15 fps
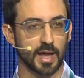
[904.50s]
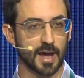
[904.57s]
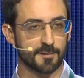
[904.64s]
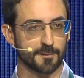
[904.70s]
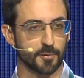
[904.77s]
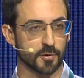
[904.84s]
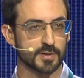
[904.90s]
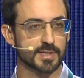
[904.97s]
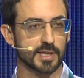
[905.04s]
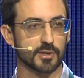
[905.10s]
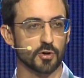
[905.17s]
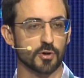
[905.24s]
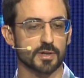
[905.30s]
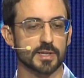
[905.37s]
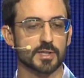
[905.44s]
efforts in
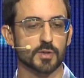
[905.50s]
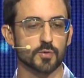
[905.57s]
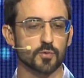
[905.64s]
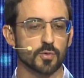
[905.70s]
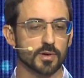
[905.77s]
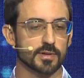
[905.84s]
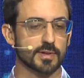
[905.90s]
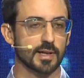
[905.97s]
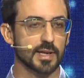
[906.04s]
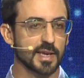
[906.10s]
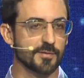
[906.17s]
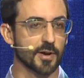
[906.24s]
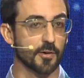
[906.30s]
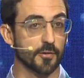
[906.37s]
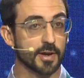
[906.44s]
order to
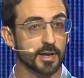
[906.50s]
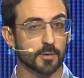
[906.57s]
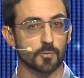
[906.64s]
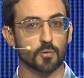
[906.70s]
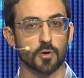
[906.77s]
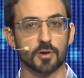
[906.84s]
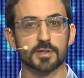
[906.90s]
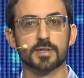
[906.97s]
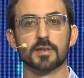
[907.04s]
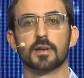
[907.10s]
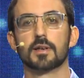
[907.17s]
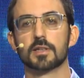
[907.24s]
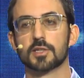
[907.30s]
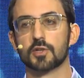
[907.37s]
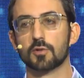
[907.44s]
deliver real-world
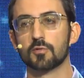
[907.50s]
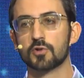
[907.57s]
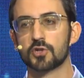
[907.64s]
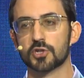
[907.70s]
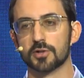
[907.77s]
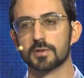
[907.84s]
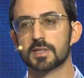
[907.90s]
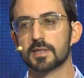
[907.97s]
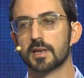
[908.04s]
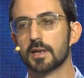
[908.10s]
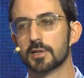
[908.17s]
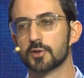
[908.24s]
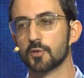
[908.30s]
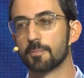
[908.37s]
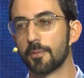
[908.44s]
solutions
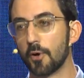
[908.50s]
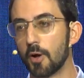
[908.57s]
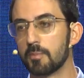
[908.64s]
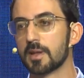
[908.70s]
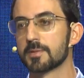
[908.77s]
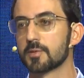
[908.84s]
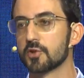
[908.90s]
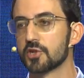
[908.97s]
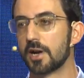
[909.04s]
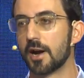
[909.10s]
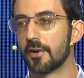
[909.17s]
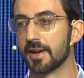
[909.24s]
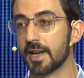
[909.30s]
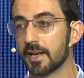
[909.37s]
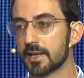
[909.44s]
to problems which
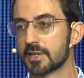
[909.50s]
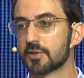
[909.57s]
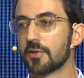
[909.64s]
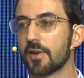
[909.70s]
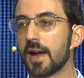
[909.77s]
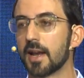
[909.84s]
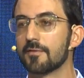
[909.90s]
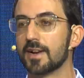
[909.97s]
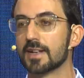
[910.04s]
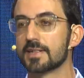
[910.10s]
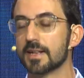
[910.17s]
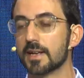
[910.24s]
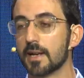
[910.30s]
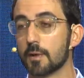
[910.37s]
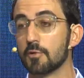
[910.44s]
are industry relevant
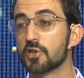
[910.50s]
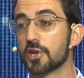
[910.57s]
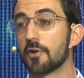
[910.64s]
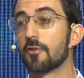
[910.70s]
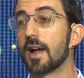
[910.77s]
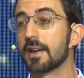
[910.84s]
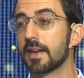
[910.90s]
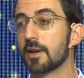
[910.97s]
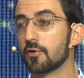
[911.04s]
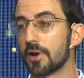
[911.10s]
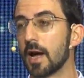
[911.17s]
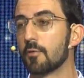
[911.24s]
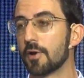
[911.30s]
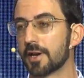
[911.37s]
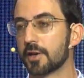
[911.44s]
and which are running on
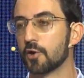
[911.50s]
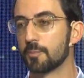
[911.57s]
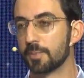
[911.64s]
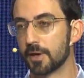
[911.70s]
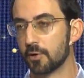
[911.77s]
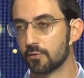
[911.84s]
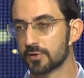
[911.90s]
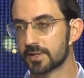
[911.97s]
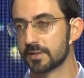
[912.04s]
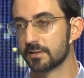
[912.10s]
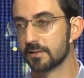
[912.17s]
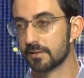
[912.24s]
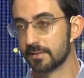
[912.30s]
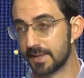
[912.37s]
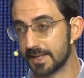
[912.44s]
our QPUs
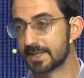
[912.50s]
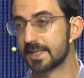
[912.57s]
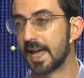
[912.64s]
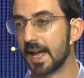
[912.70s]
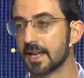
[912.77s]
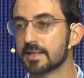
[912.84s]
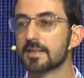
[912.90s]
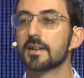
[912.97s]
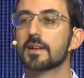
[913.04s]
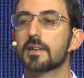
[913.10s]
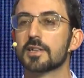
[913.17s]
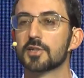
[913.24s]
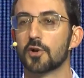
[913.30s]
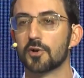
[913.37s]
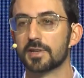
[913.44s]
these days.
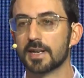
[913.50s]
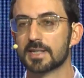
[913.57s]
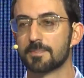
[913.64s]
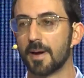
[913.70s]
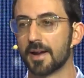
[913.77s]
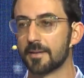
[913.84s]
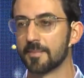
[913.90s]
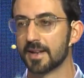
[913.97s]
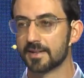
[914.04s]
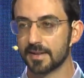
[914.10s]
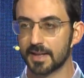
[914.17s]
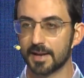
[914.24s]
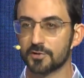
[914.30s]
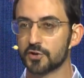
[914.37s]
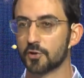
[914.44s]
So the experiment that
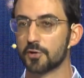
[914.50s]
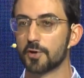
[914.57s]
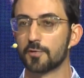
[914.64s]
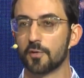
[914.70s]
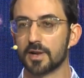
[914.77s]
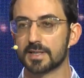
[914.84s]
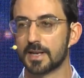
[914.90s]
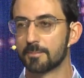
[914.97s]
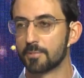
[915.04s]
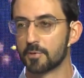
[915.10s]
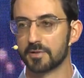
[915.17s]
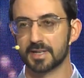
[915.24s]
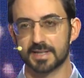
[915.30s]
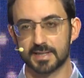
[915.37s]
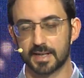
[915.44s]
I've shown you, for example,
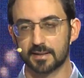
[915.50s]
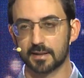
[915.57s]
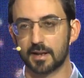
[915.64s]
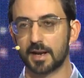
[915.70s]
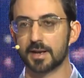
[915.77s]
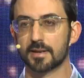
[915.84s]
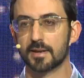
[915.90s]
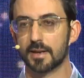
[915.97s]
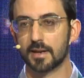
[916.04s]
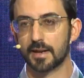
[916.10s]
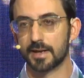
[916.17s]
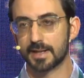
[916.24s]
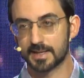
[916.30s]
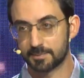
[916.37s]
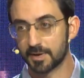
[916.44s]
with the satellite,
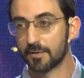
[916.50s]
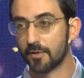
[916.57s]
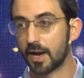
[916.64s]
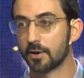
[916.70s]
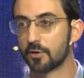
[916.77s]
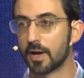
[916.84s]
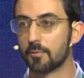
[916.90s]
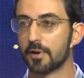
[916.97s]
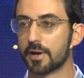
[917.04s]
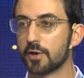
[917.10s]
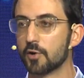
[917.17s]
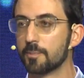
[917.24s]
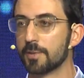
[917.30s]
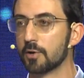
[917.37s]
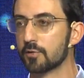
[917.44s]
it has been run on our
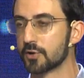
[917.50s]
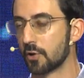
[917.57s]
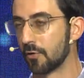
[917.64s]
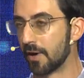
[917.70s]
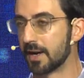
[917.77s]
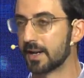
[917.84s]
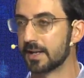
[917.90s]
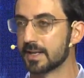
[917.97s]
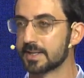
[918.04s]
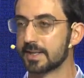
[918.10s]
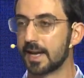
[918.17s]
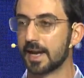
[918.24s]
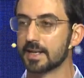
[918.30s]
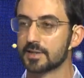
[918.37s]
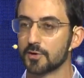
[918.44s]
QPUs already these
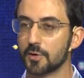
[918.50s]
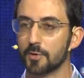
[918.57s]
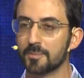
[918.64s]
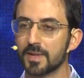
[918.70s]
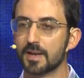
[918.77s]
days. So